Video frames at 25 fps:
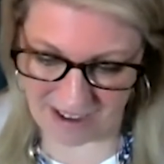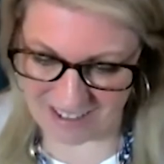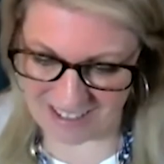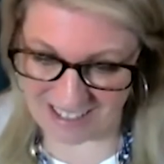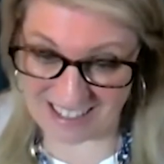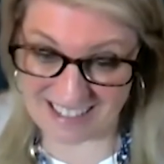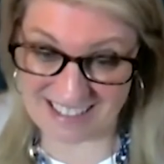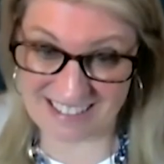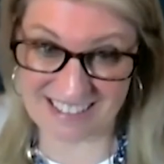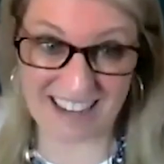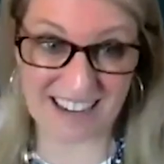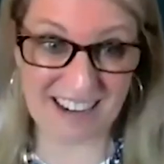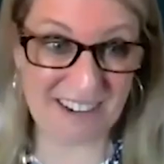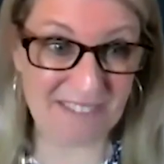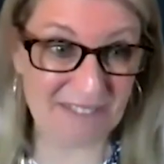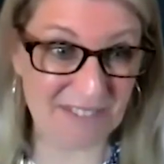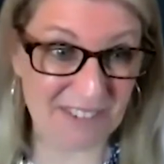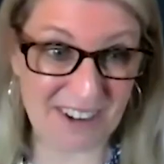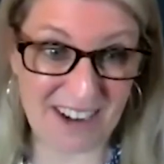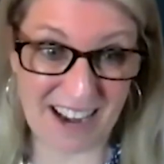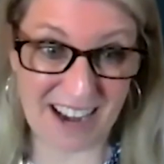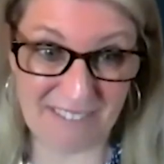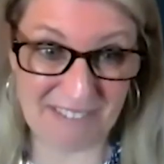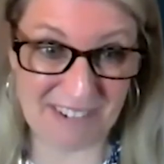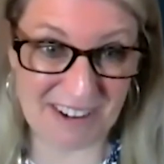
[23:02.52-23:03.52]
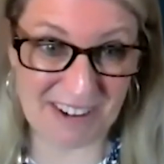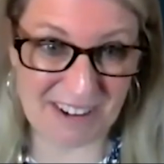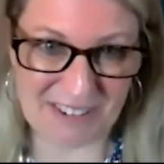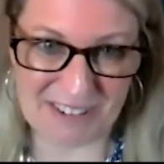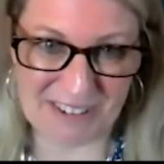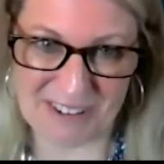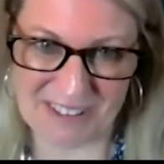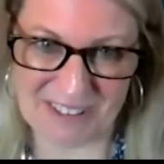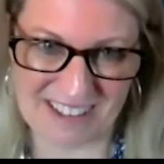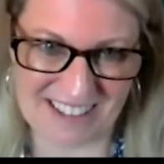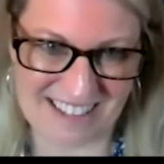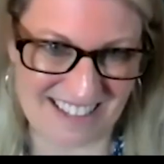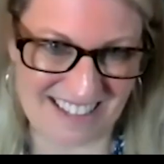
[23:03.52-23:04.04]
excited for having you do
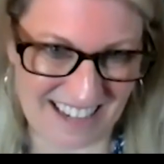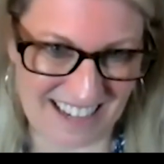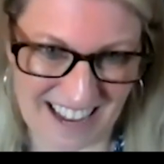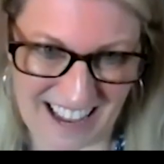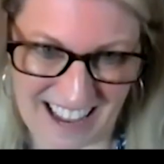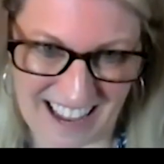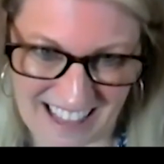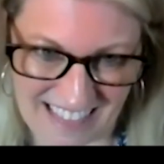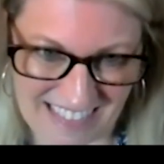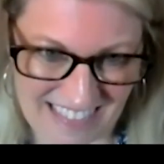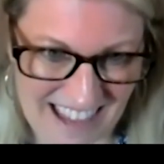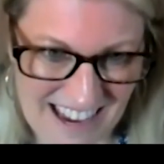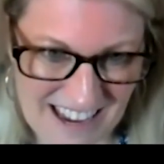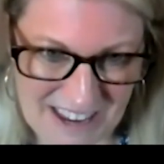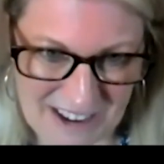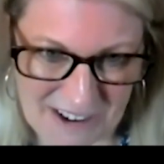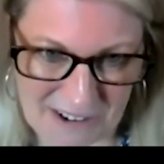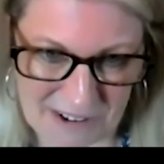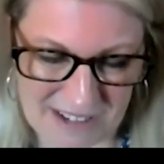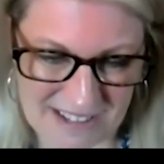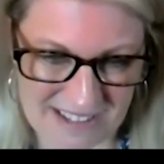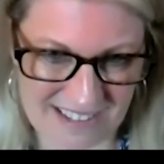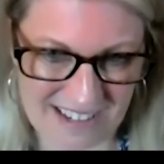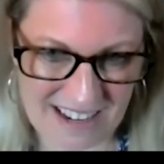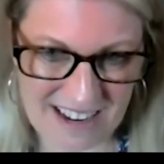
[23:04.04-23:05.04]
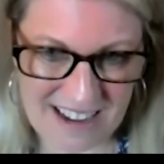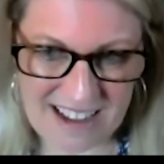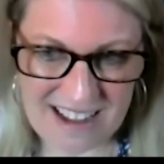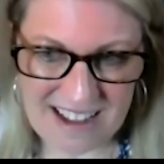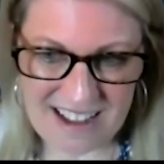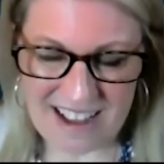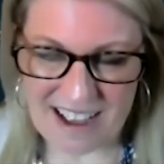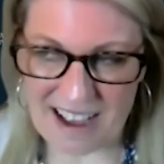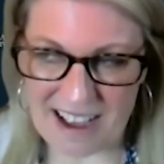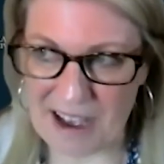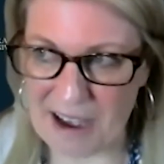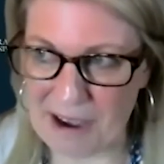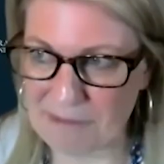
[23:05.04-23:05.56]
this today. Thank you. It's
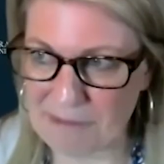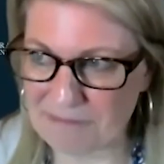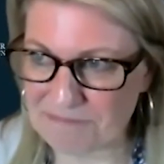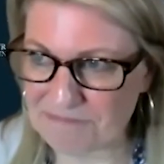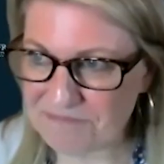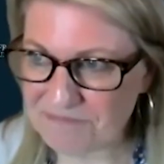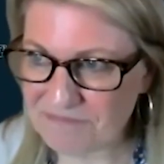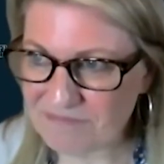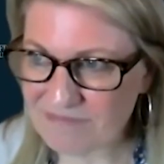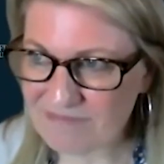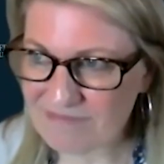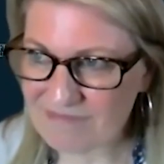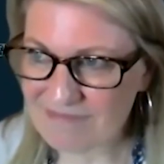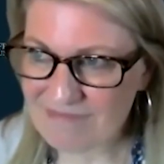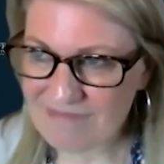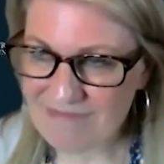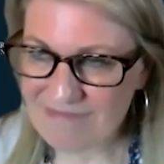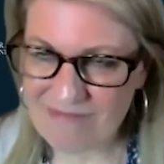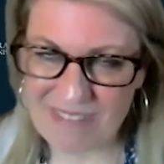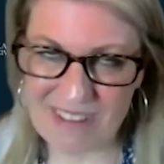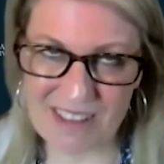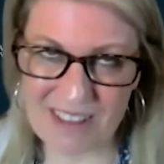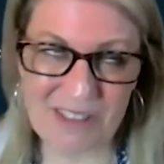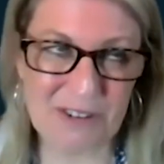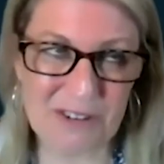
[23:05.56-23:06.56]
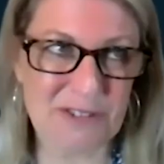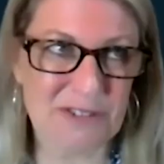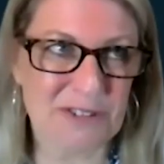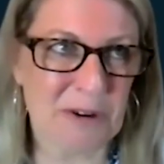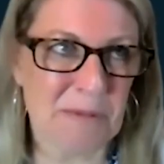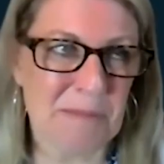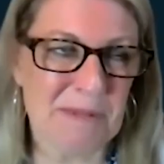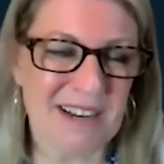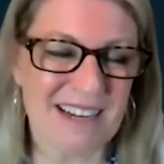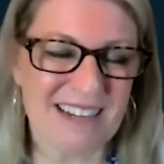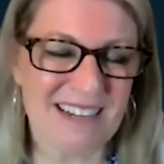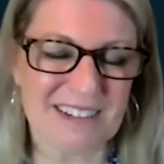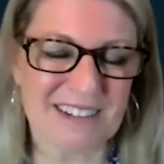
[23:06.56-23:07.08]
there's so
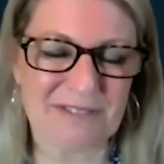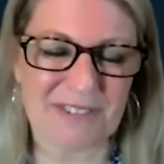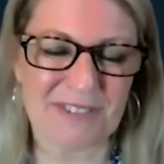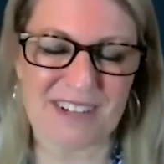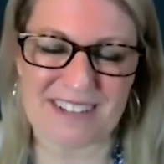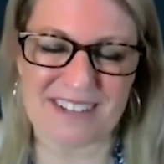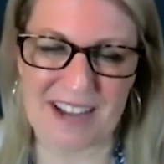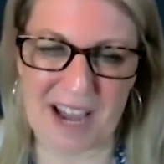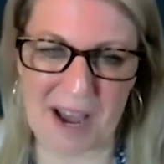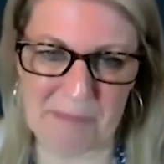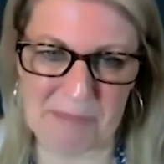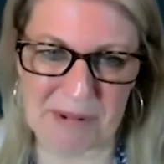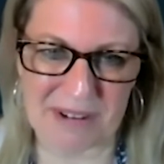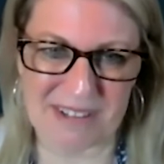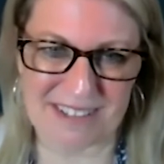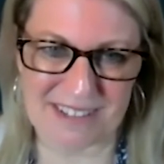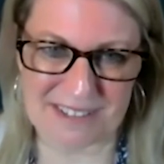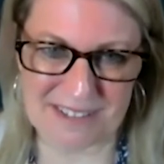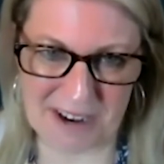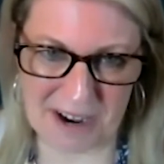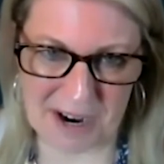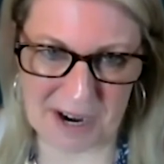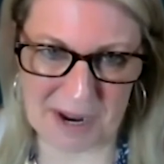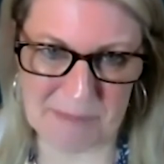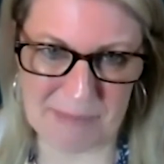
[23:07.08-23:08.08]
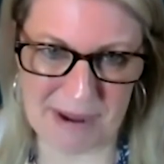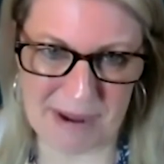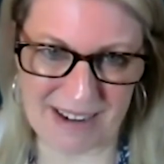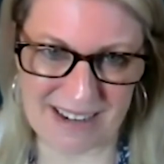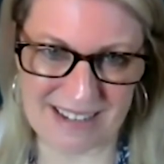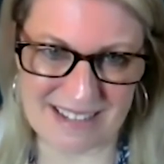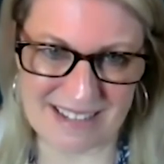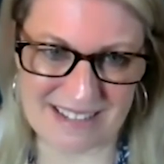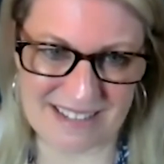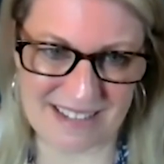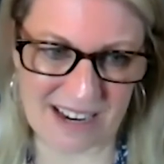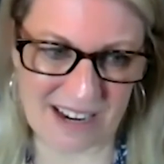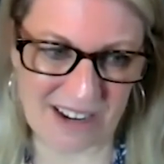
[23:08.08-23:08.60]
many different topics to talk about
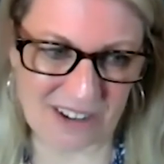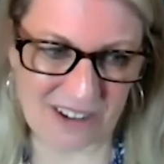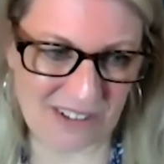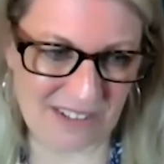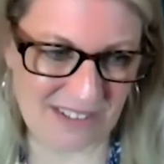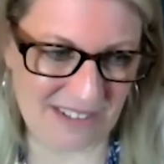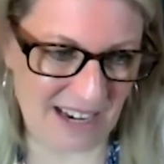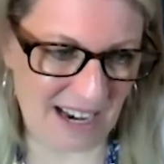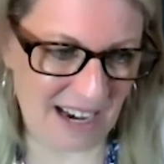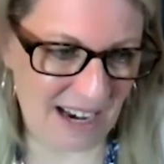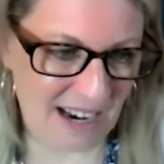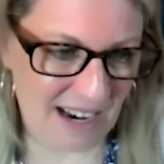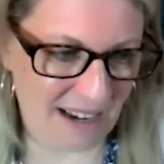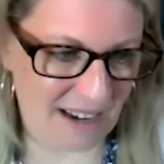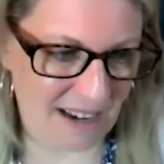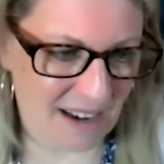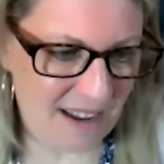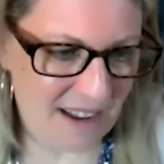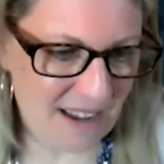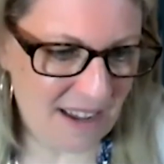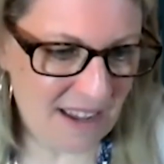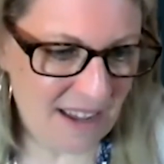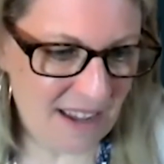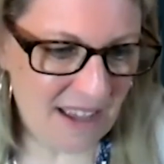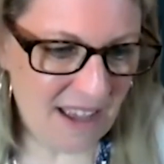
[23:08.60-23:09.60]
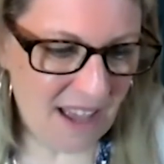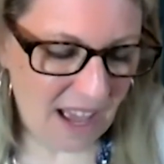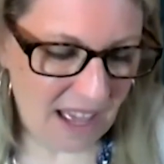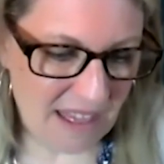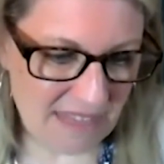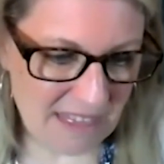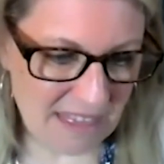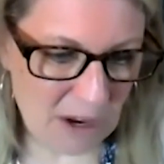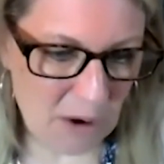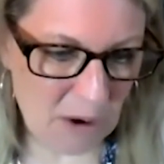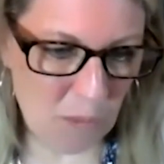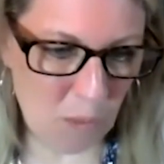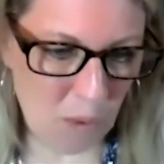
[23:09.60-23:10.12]
in sales. And I
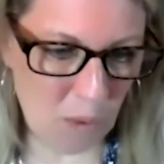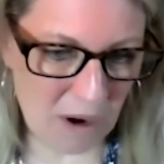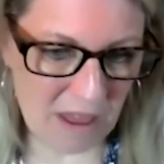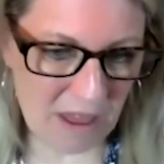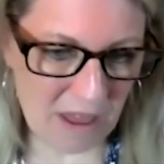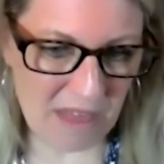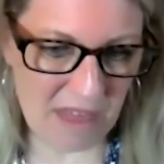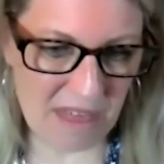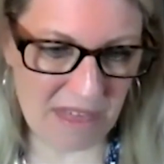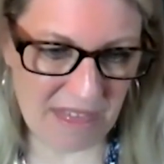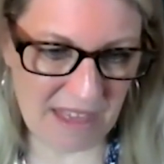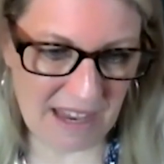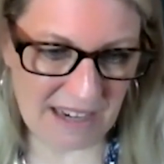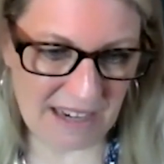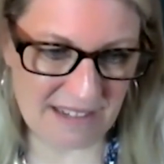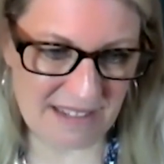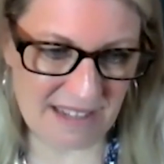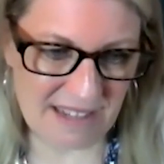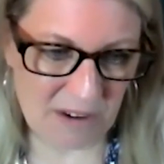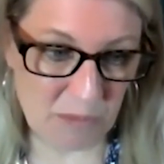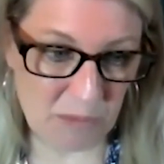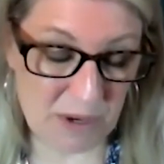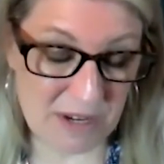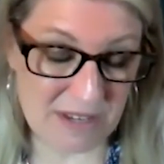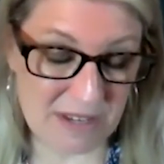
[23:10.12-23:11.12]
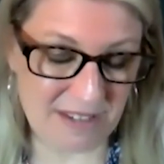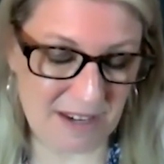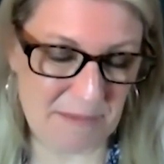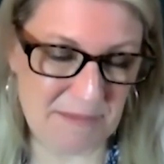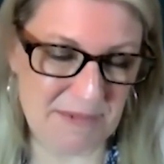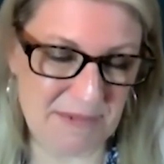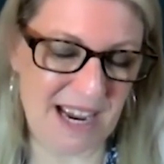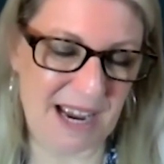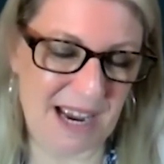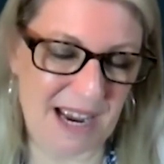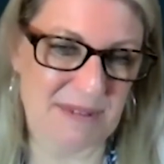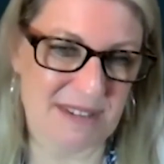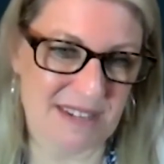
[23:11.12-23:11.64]
think one of the things that we
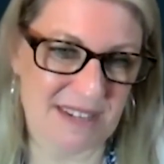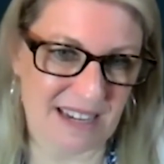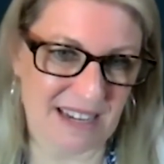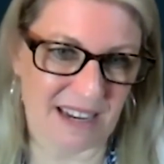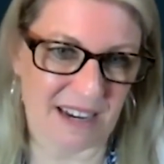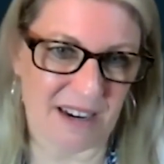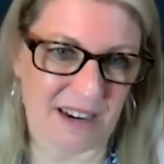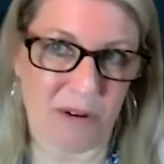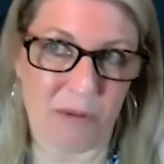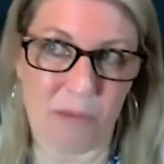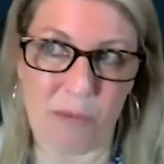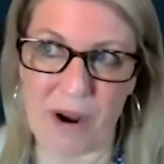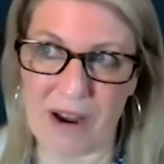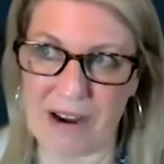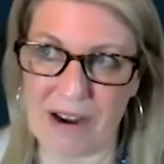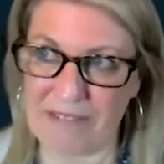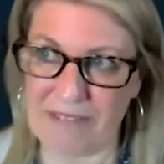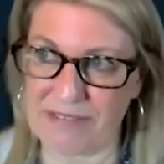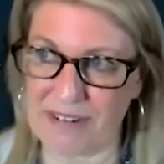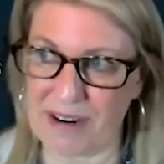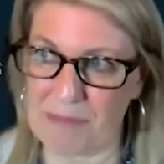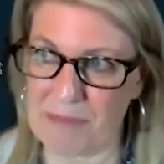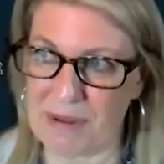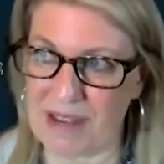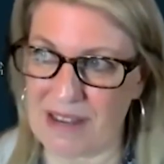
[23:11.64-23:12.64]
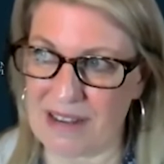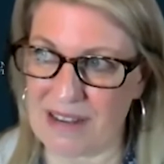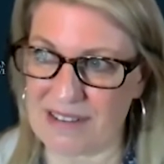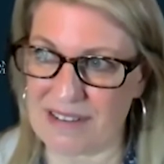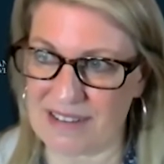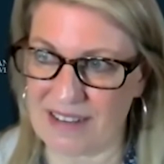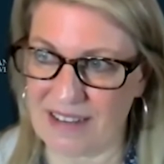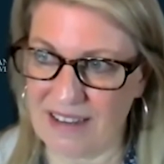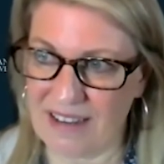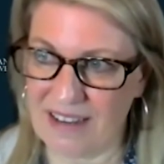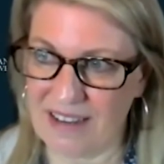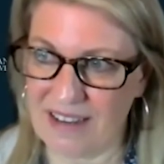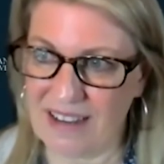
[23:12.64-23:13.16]
sometimes get away from is
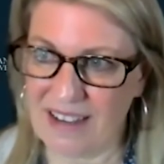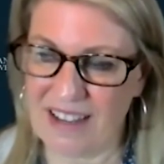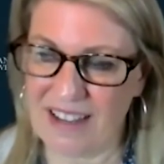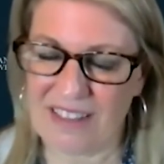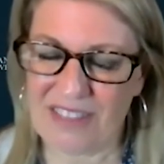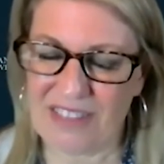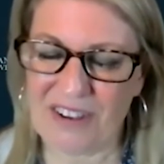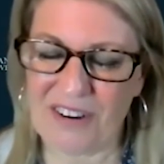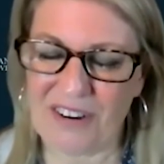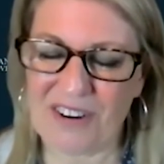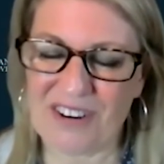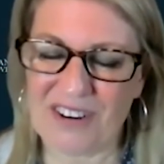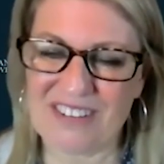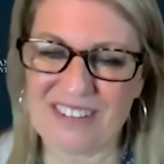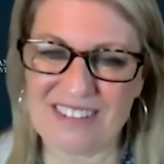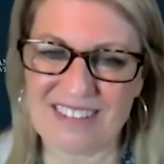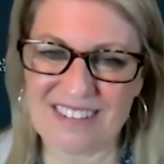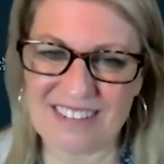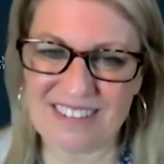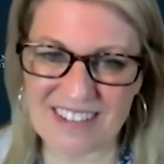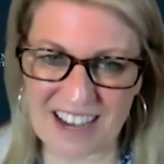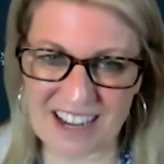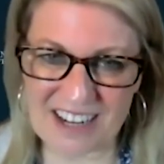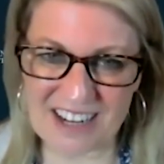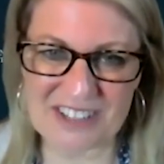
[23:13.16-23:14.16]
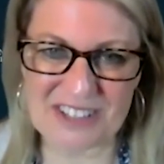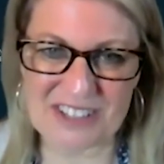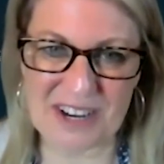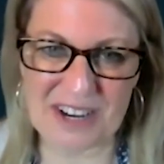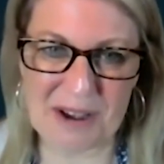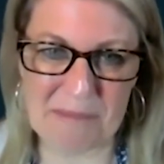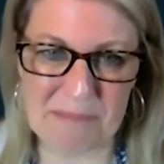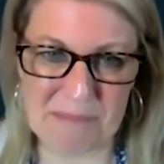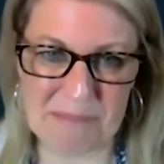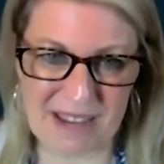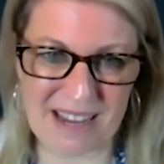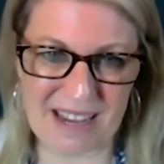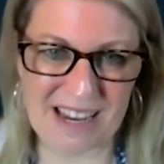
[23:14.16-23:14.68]
there is such
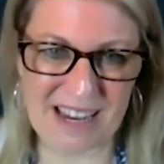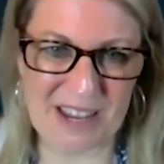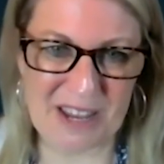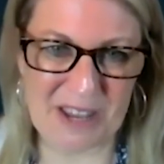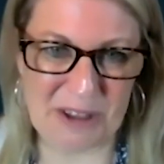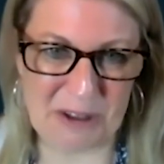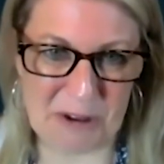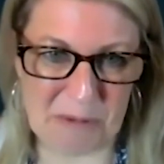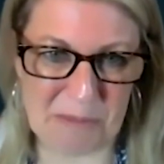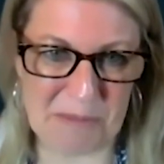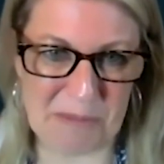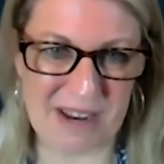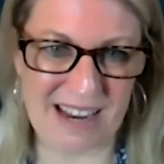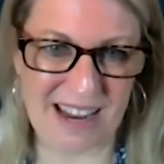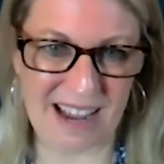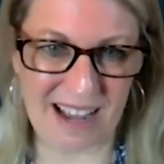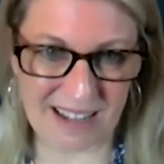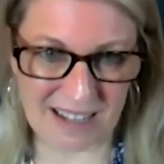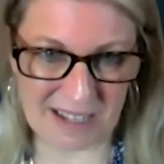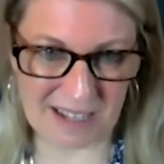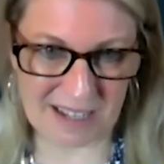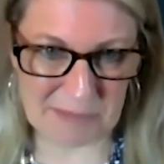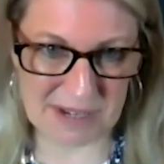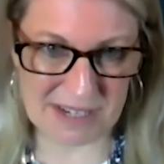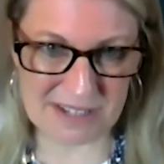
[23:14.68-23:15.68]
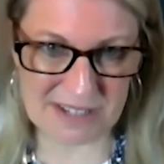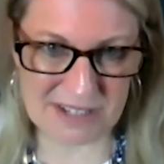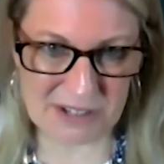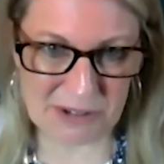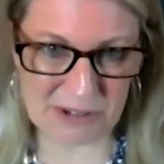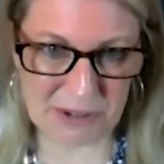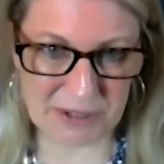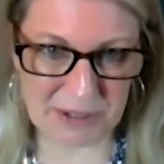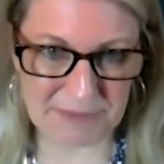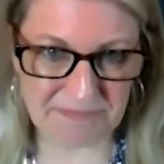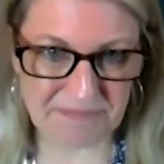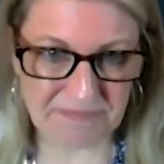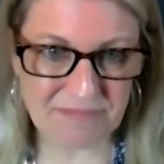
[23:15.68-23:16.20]
a big human element to
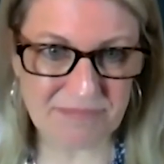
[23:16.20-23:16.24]
it.